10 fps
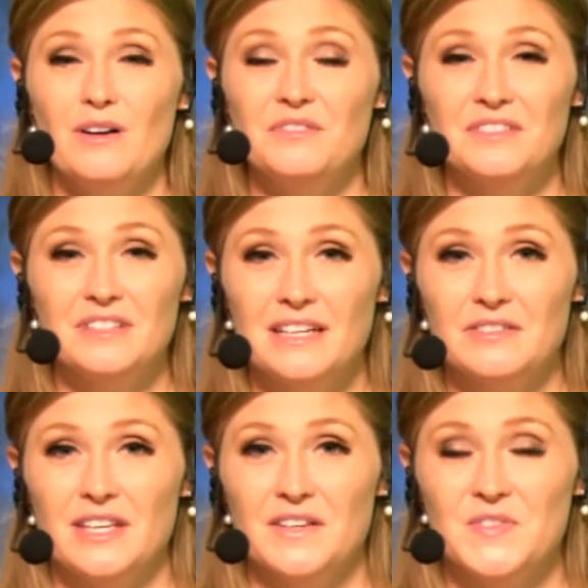fill out
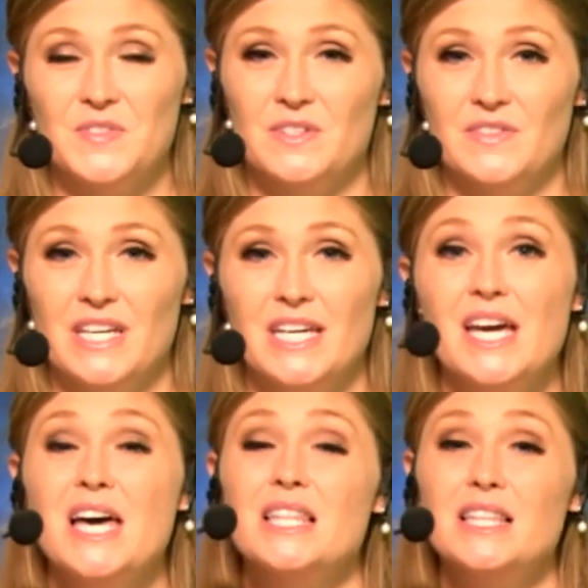that survey,
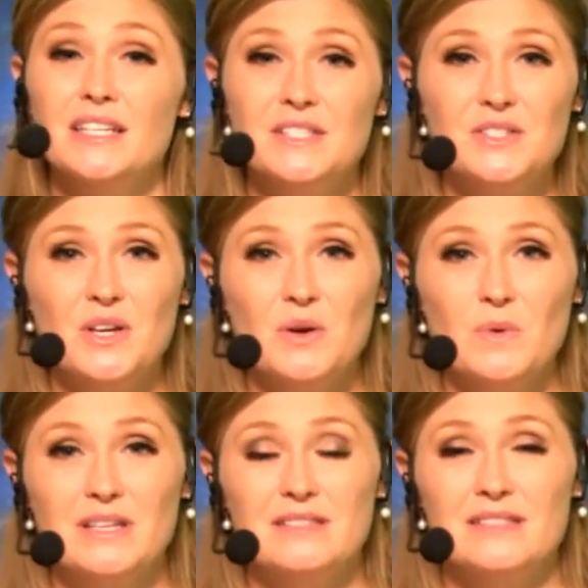let us know
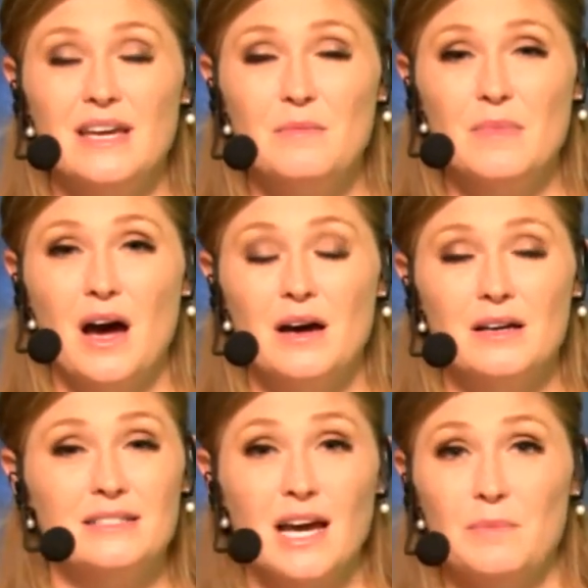what STEM uh,
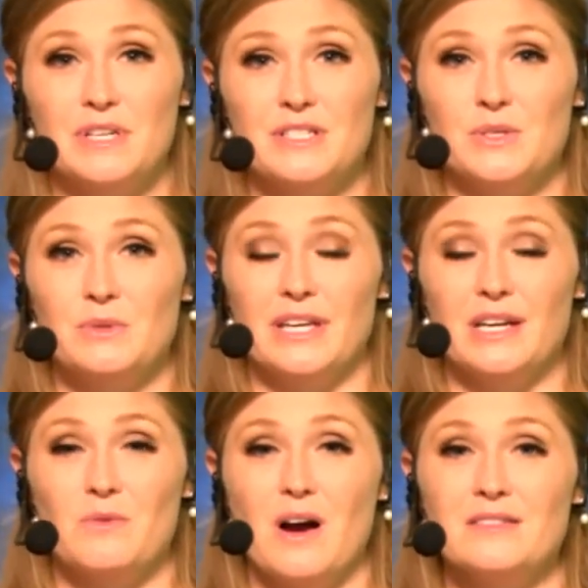topics you would like
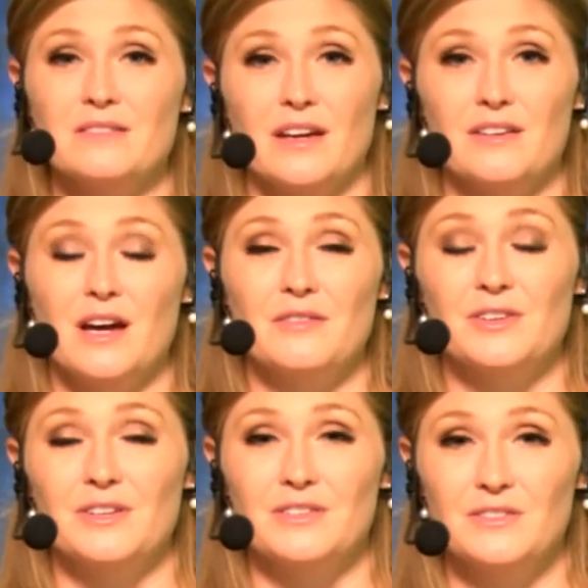Ross and I to
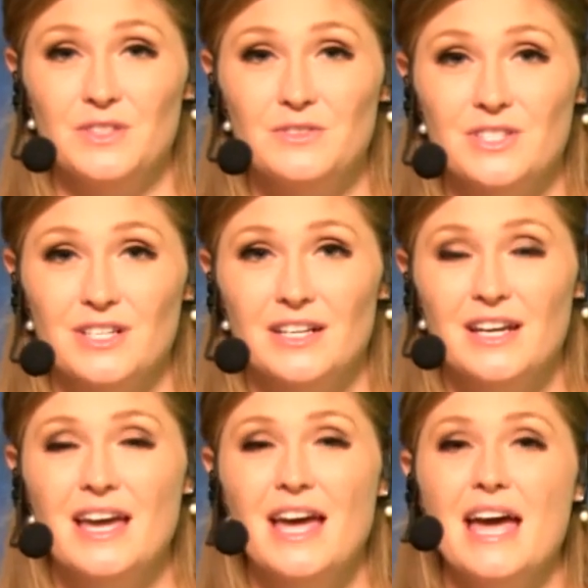cover in the future.
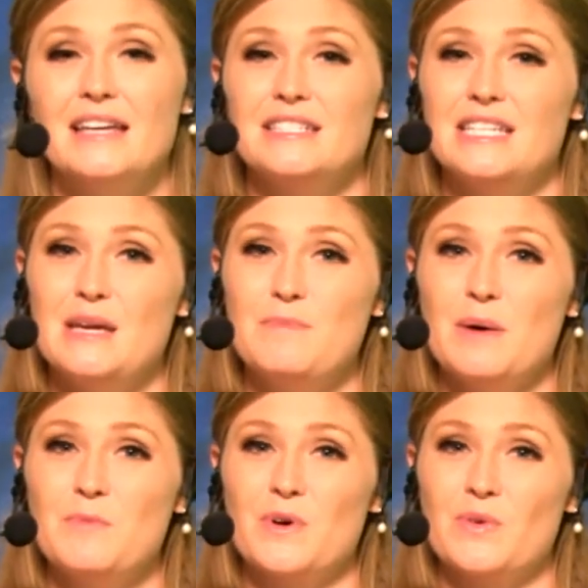And to keep
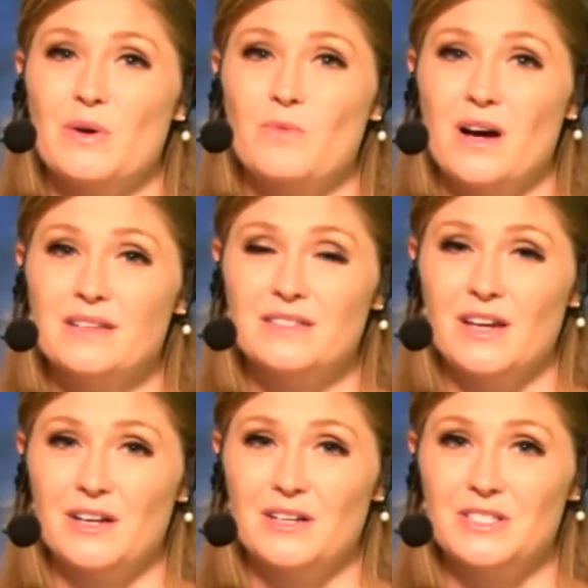up with what Ross and
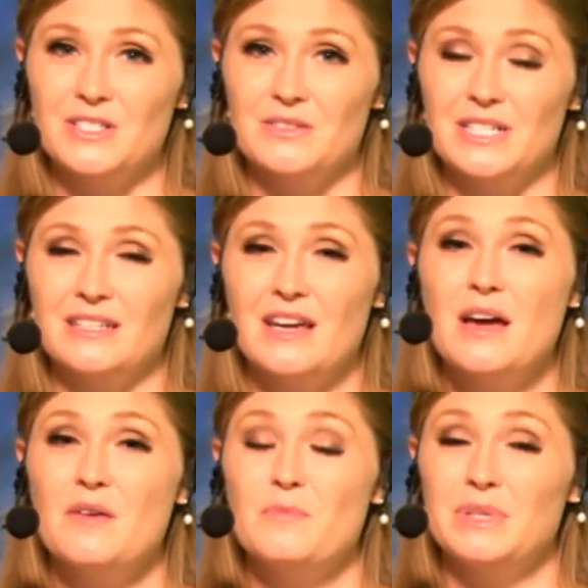I are doing,
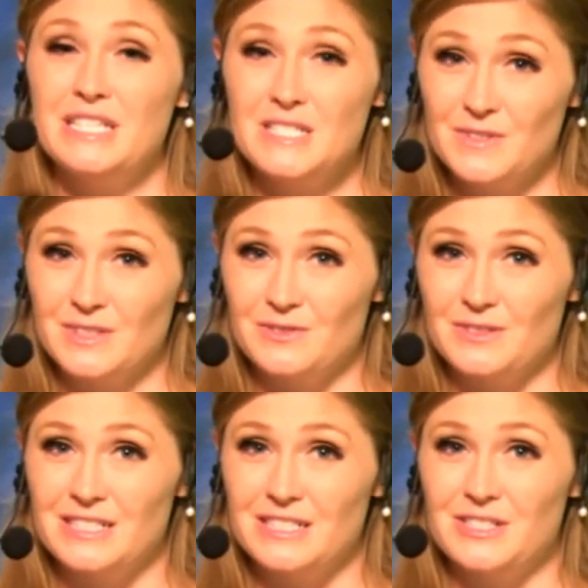please feel
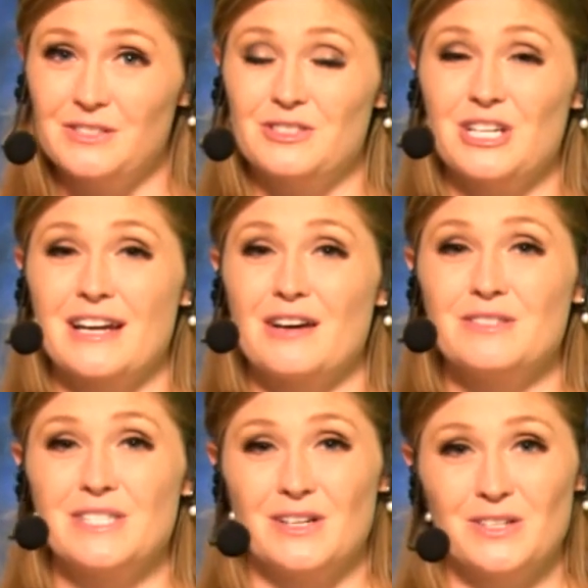free to check out
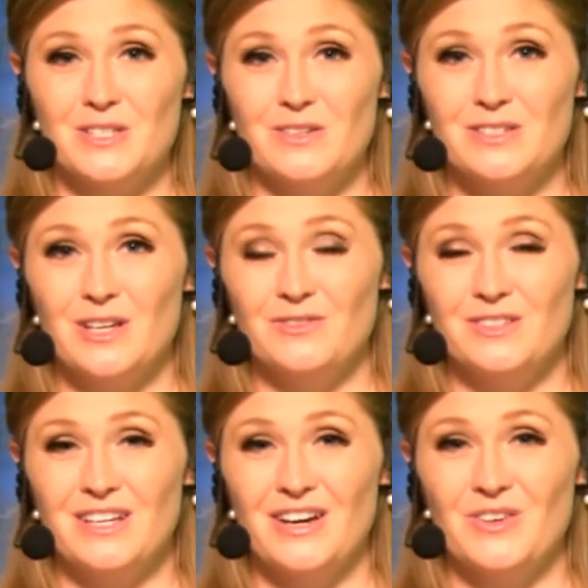sarasota dolphin
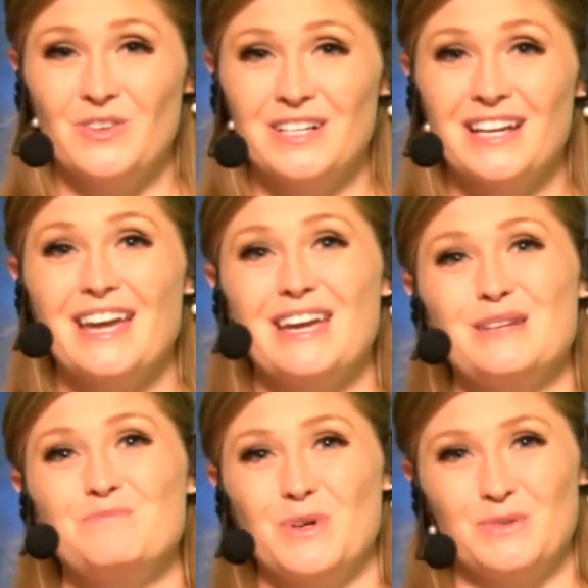dot org
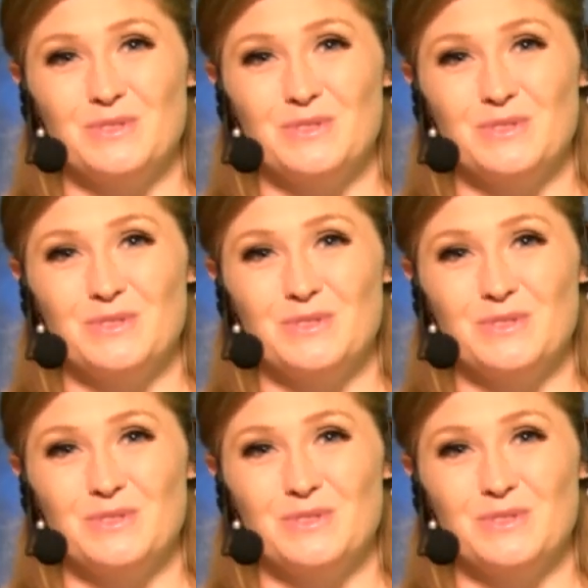and mote